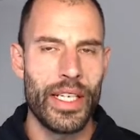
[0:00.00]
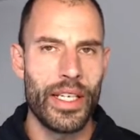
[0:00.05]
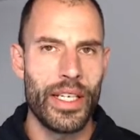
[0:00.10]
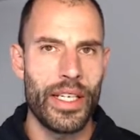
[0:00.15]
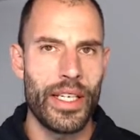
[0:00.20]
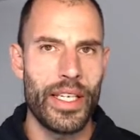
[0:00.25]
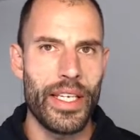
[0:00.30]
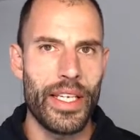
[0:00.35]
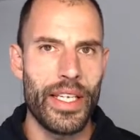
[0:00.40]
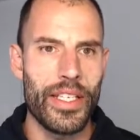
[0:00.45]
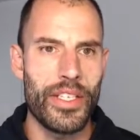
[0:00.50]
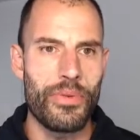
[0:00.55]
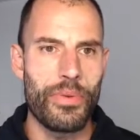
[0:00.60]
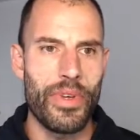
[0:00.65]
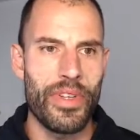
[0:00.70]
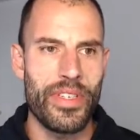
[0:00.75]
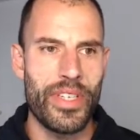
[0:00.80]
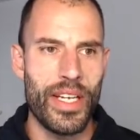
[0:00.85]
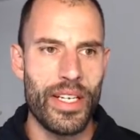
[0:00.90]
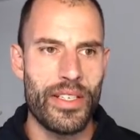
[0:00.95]
is,
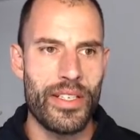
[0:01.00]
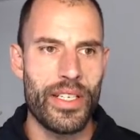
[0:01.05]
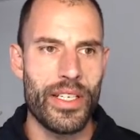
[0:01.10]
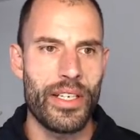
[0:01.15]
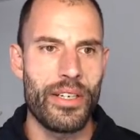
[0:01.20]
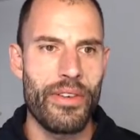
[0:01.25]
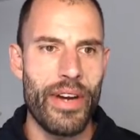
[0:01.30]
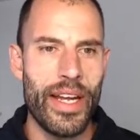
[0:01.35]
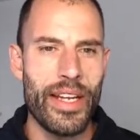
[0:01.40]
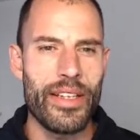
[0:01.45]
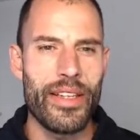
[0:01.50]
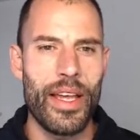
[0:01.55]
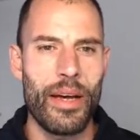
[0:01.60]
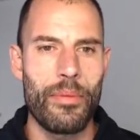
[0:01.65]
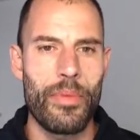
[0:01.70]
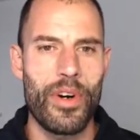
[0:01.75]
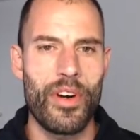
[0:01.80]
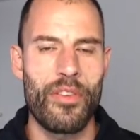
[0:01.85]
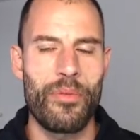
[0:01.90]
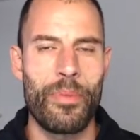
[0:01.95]
with such a great
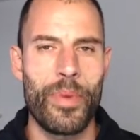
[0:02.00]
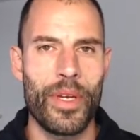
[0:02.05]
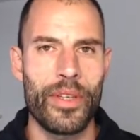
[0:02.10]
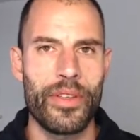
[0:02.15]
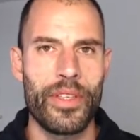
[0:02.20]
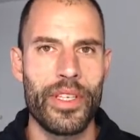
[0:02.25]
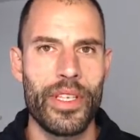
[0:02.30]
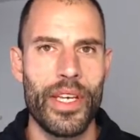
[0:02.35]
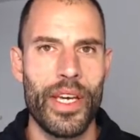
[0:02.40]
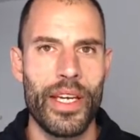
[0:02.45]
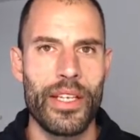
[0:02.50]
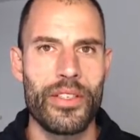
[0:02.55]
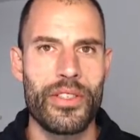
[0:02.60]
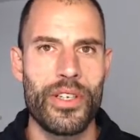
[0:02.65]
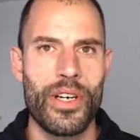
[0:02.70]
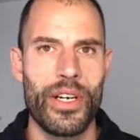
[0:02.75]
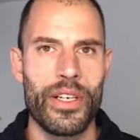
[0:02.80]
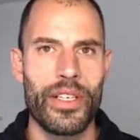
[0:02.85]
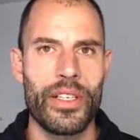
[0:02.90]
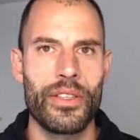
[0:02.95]
number of plotting and
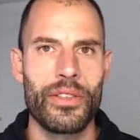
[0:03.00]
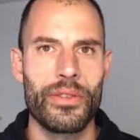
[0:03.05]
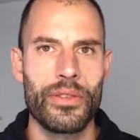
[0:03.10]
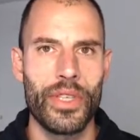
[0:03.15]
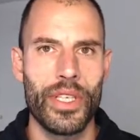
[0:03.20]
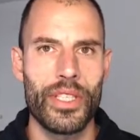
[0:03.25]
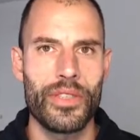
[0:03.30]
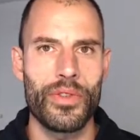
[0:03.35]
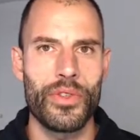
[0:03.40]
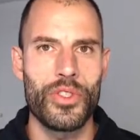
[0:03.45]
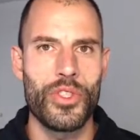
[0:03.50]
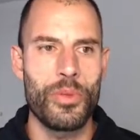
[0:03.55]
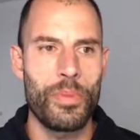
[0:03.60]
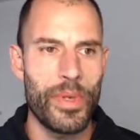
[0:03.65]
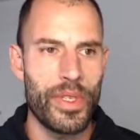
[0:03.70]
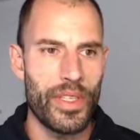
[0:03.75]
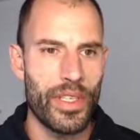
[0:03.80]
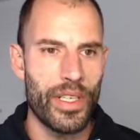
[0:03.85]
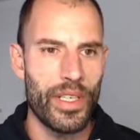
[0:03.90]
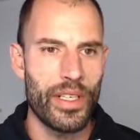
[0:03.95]
charting toolkits for
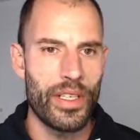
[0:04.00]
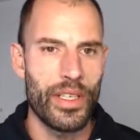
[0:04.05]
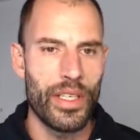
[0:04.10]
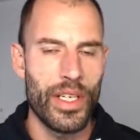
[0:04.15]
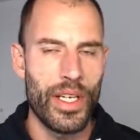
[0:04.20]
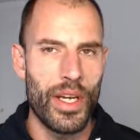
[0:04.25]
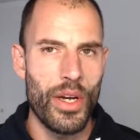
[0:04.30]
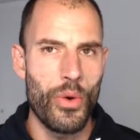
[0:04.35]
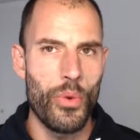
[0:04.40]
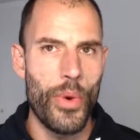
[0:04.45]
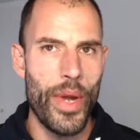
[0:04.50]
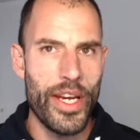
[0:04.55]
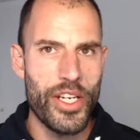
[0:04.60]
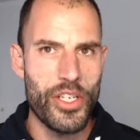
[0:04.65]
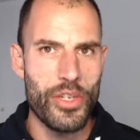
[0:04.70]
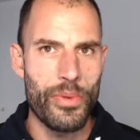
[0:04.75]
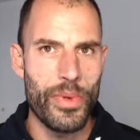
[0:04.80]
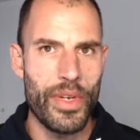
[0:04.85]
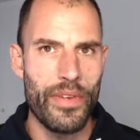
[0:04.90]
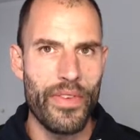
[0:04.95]
Jupyter, where
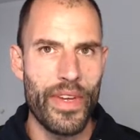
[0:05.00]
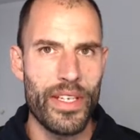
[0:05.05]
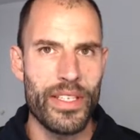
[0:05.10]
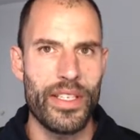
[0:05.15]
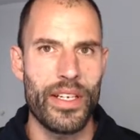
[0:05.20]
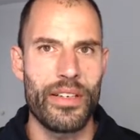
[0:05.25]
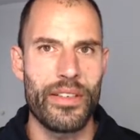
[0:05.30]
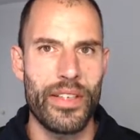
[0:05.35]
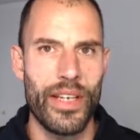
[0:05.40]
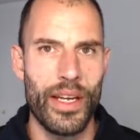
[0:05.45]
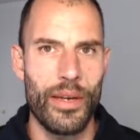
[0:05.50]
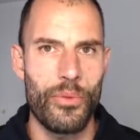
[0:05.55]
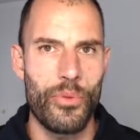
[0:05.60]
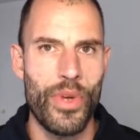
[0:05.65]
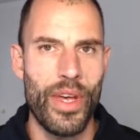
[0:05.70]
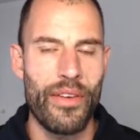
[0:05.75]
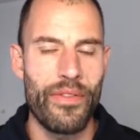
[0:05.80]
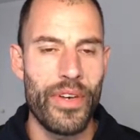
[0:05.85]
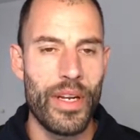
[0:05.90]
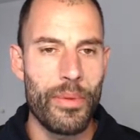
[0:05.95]
should we invest our time? We
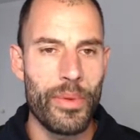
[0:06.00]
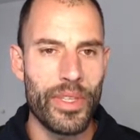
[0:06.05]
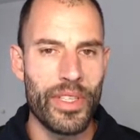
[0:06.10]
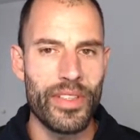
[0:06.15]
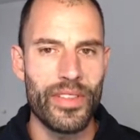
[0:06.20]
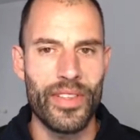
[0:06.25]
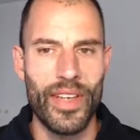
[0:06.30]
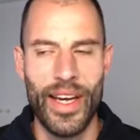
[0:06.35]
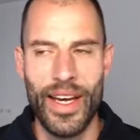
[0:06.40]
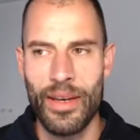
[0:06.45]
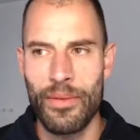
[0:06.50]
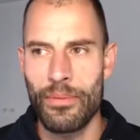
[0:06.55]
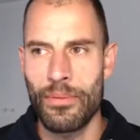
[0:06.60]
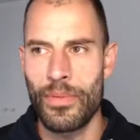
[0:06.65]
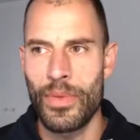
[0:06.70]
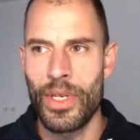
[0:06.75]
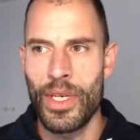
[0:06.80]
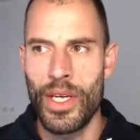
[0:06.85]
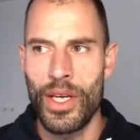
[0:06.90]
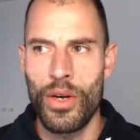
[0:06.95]
have limited time.
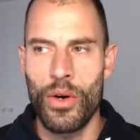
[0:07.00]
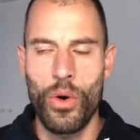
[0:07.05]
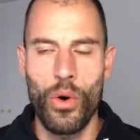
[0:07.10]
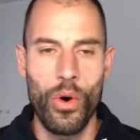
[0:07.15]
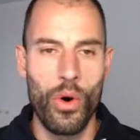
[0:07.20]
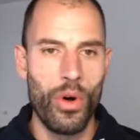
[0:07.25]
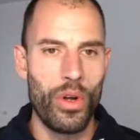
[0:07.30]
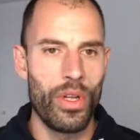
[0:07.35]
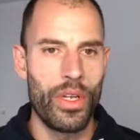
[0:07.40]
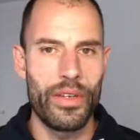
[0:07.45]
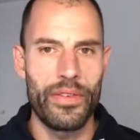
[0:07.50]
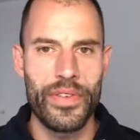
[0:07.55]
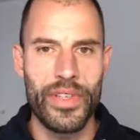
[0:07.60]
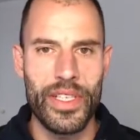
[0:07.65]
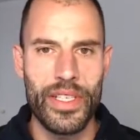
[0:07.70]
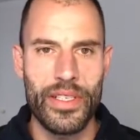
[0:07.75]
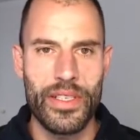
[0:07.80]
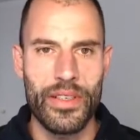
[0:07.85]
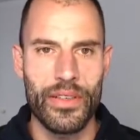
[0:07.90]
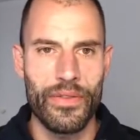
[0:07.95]
All of
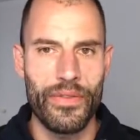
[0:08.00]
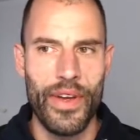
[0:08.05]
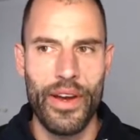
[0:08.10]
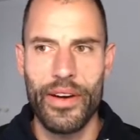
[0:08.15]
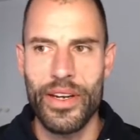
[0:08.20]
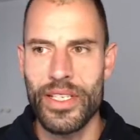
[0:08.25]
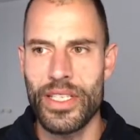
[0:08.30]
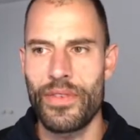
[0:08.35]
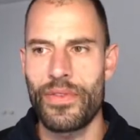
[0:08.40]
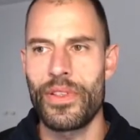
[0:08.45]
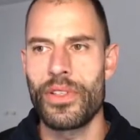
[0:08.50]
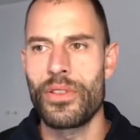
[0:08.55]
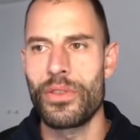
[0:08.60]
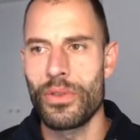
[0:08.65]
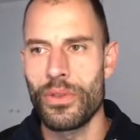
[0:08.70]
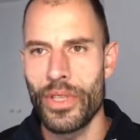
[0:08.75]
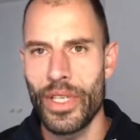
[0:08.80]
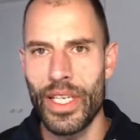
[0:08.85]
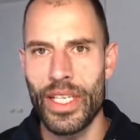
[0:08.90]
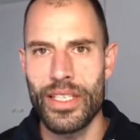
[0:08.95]
these various different
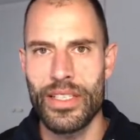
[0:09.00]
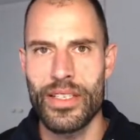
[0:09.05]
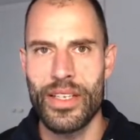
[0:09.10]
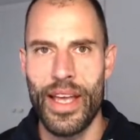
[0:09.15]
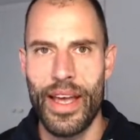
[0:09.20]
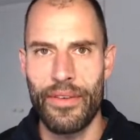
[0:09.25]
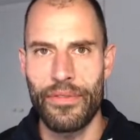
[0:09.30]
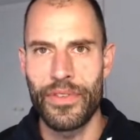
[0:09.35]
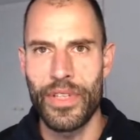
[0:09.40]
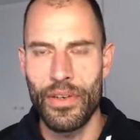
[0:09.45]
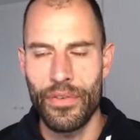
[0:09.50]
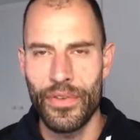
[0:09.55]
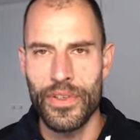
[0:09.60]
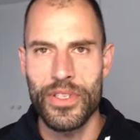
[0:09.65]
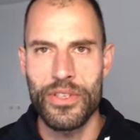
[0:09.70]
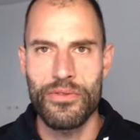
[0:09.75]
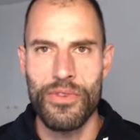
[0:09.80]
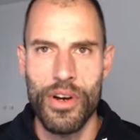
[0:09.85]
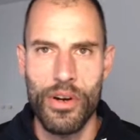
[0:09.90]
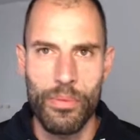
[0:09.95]
toolkits have different
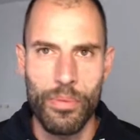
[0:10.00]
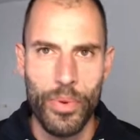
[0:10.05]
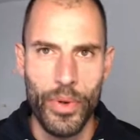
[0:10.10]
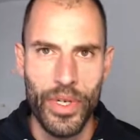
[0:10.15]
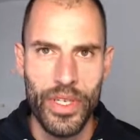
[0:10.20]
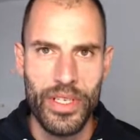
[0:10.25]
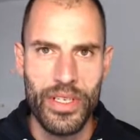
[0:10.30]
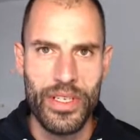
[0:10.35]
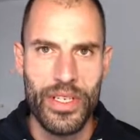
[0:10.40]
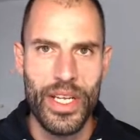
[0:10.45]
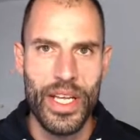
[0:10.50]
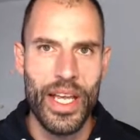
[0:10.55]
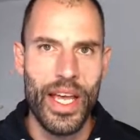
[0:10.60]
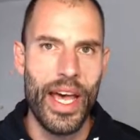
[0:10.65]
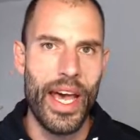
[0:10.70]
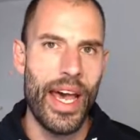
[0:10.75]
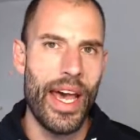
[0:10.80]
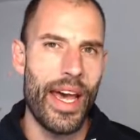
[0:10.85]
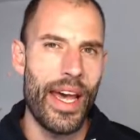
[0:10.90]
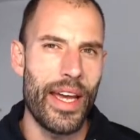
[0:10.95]
strong points
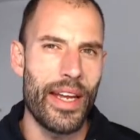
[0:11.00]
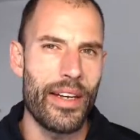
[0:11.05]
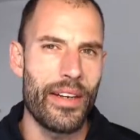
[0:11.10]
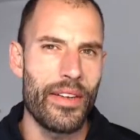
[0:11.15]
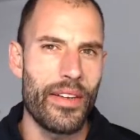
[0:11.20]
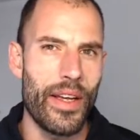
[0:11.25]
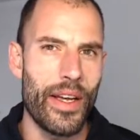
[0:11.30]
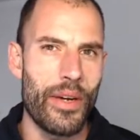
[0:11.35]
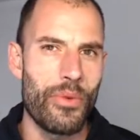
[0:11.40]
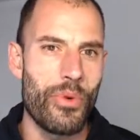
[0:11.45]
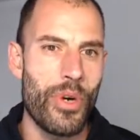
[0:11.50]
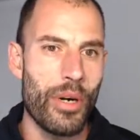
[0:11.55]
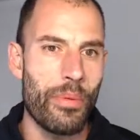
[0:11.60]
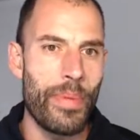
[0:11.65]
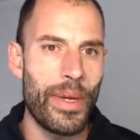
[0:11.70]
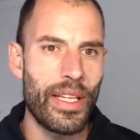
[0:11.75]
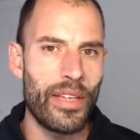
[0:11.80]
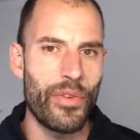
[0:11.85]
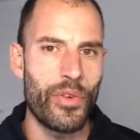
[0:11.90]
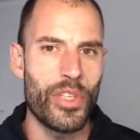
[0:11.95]
and work
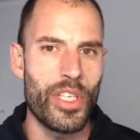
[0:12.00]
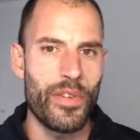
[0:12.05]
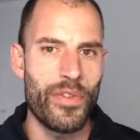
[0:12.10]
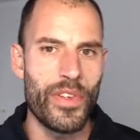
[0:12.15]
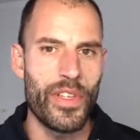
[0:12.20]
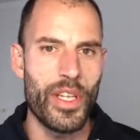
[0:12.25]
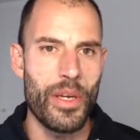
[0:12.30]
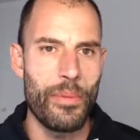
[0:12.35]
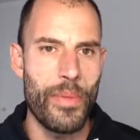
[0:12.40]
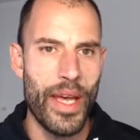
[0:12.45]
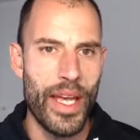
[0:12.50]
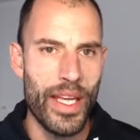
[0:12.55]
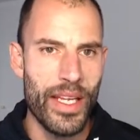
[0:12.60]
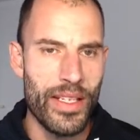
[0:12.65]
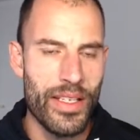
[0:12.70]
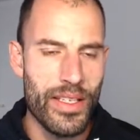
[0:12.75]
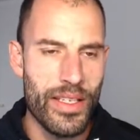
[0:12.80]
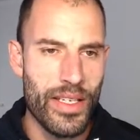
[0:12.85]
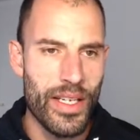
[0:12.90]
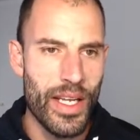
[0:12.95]
better for different
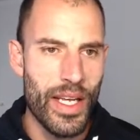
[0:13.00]
domains.